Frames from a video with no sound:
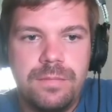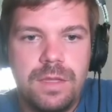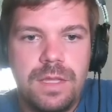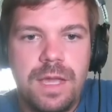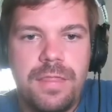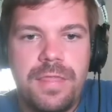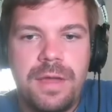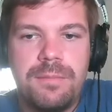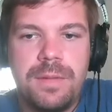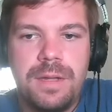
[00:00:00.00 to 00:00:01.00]
Yeah,
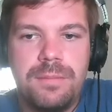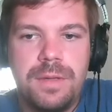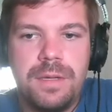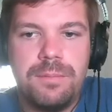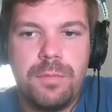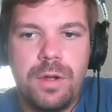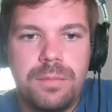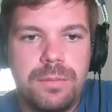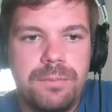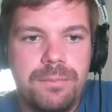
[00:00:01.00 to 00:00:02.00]
that might be a
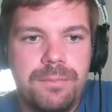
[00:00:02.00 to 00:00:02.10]
problem.